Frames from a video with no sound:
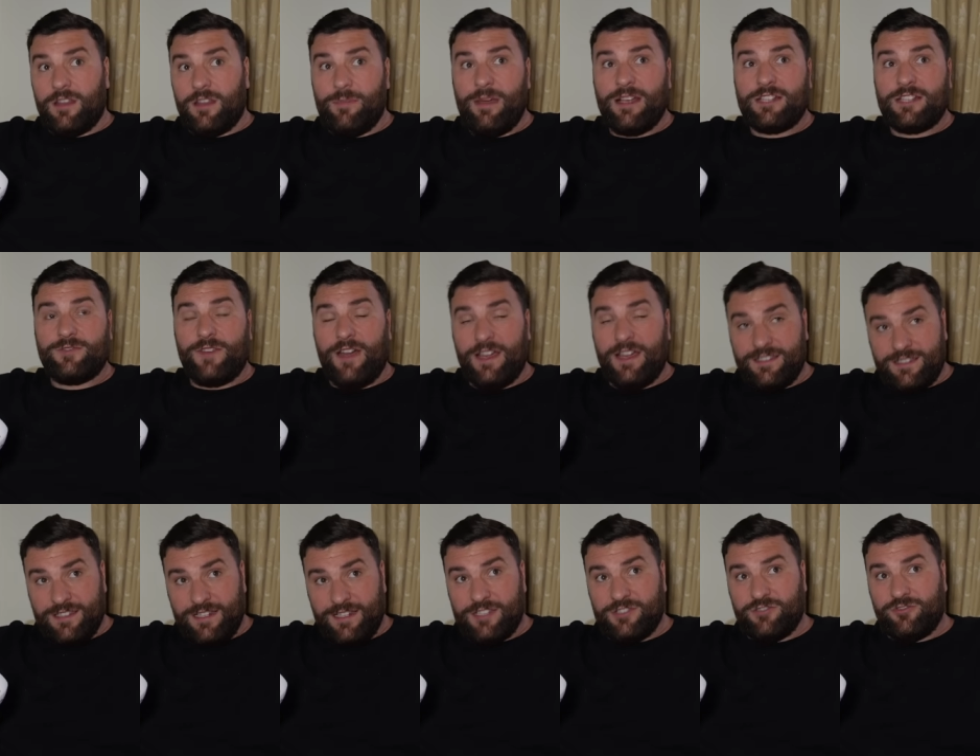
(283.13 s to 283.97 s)
the best
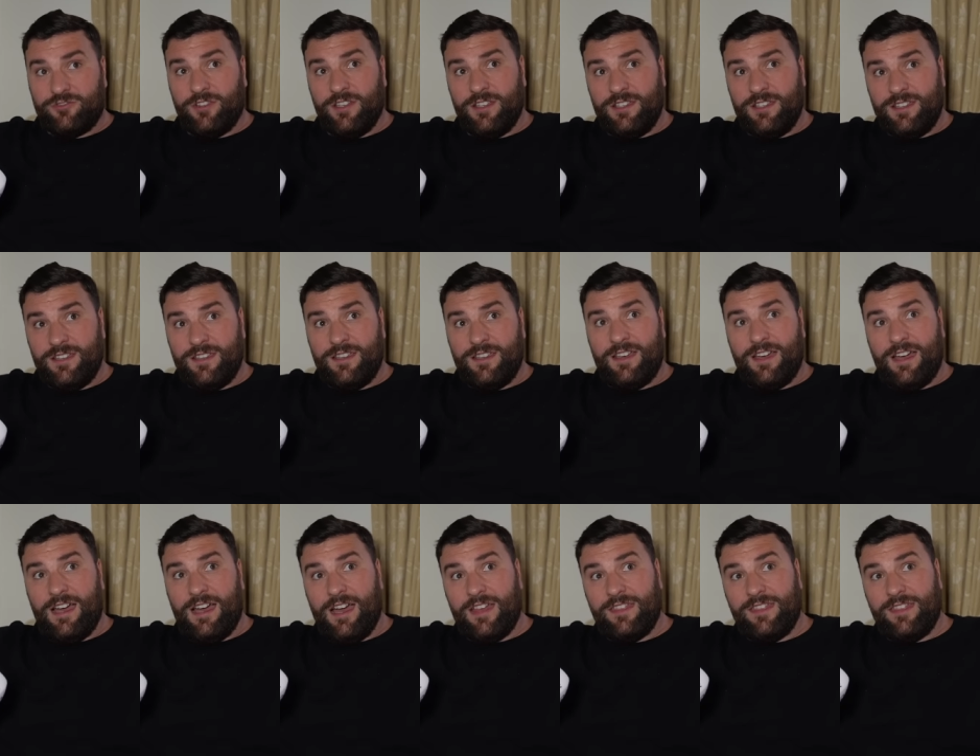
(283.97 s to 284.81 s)
fights in history,
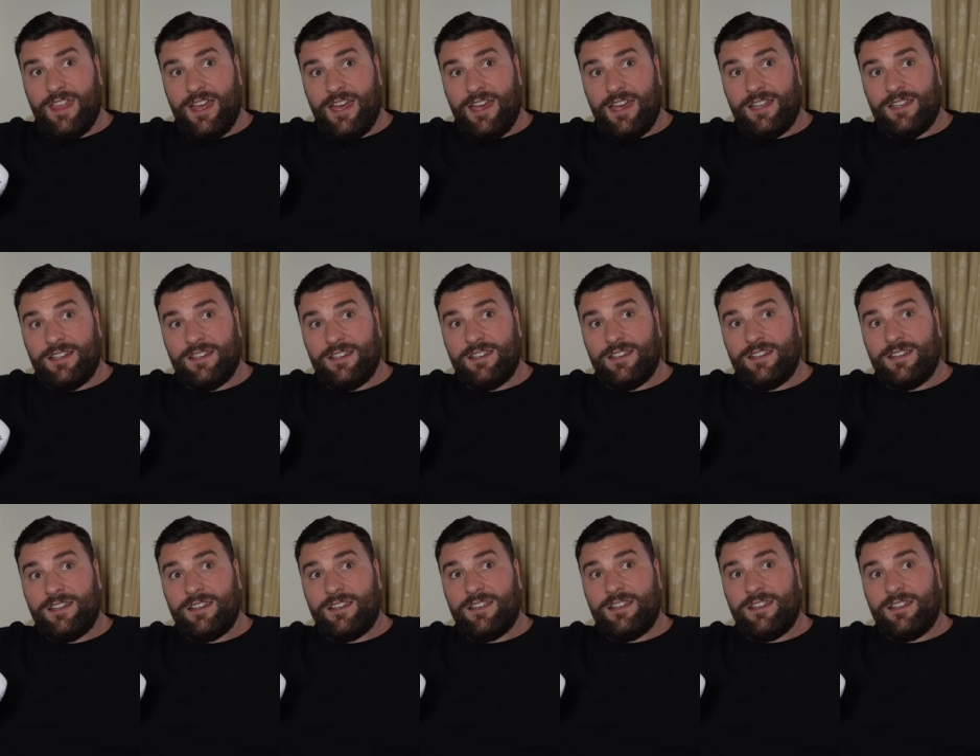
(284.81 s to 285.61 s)
and then